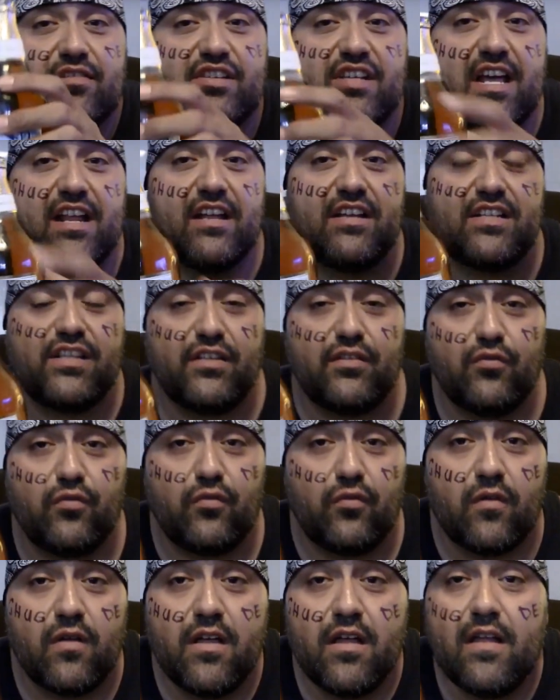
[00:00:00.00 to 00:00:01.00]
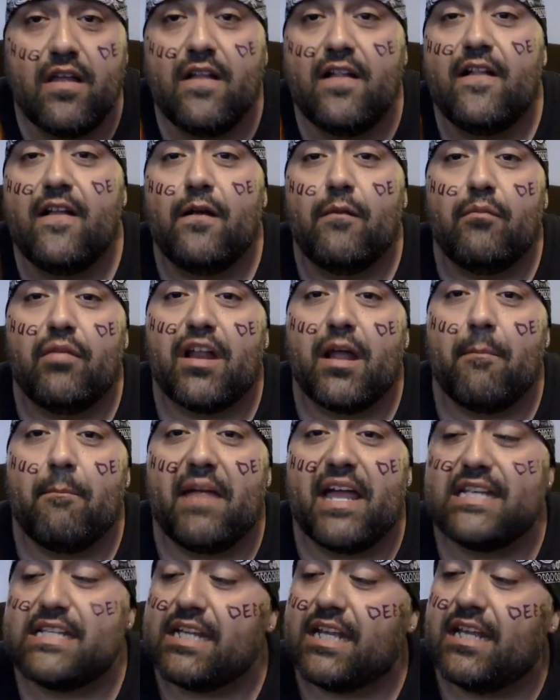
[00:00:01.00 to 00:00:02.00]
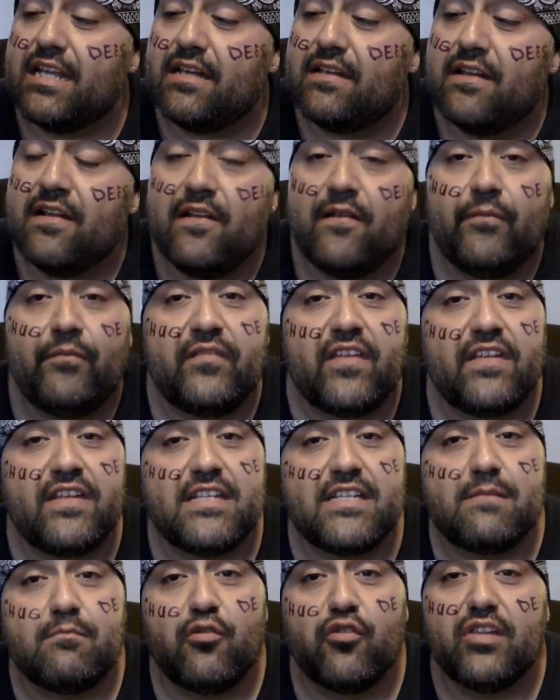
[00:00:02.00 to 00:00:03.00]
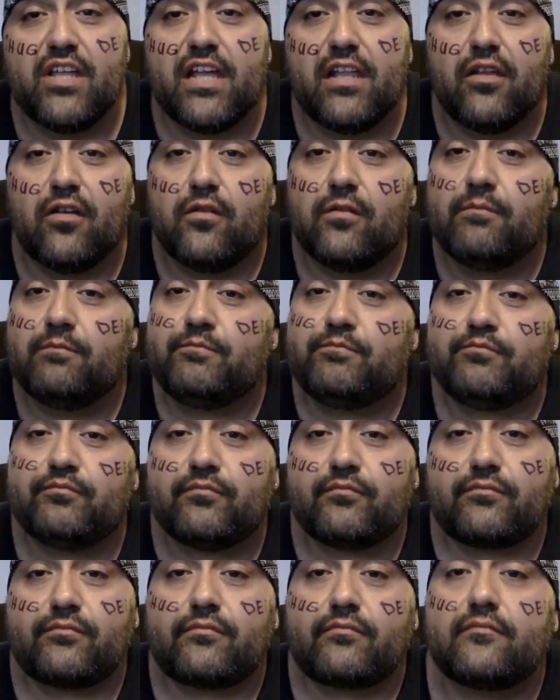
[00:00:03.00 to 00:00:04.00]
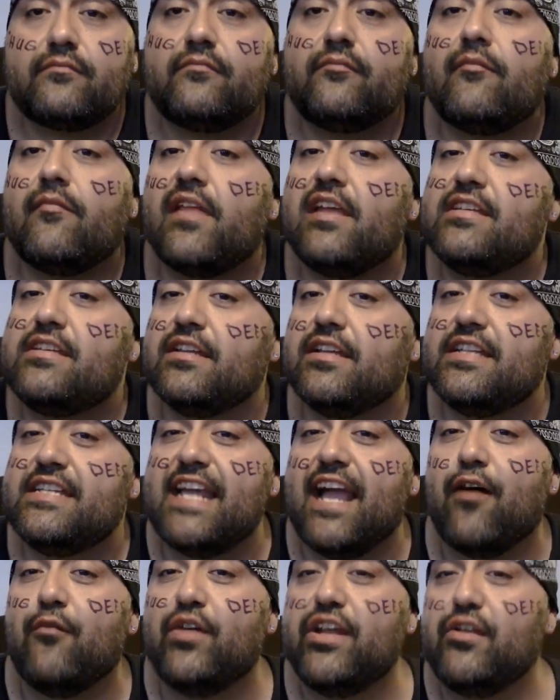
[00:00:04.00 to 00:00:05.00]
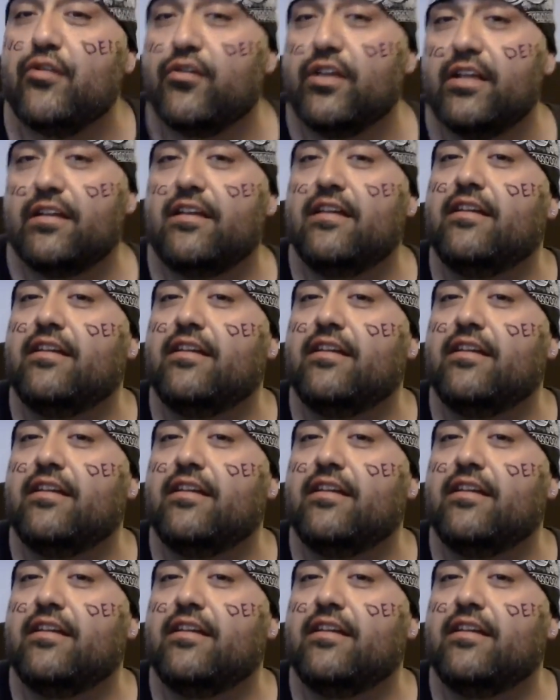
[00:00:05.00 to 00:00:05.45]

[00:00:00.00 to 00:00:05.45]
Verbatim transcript: shout out to you. But I'm Mexican, and this is Modelo. So let's see how we do it.